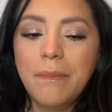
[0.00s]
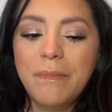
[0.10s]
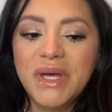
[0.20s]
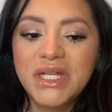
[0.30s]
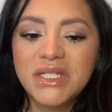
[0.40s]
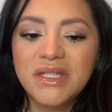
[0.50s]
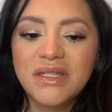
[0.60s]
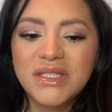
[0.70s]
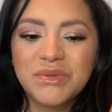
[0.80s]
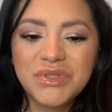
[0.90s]
but
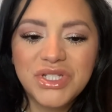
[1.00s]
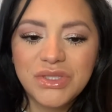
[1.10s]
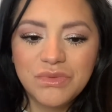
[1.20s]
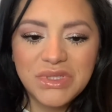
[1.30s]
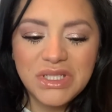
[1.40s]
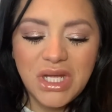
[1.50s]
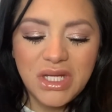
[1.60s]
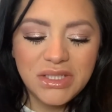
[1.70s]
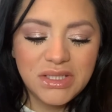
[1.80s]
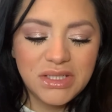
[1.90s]
this one just was
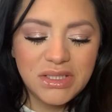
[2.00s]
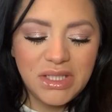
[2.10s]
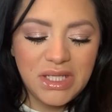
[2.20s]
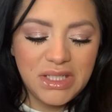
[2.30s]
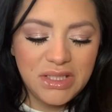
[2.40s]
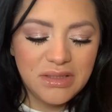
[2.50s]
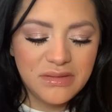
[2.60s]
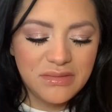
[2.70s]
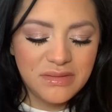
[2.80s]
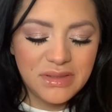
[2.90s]
not like
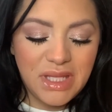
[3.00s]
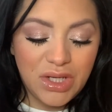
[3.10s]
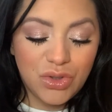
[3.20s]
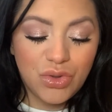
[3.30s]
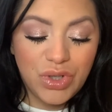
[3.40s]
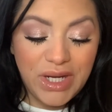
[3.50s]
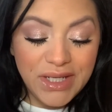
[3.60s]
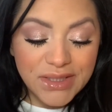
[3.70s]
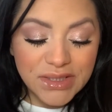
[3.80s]
that great.